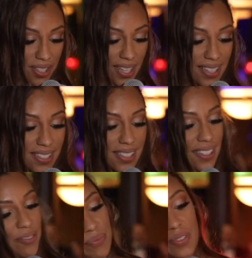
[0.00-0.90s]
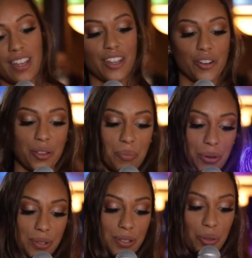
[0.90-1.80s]
on your external hard drive.
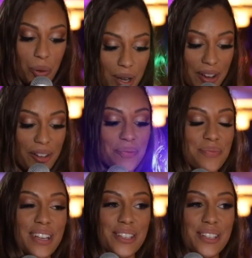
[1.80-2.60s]
You want it to last as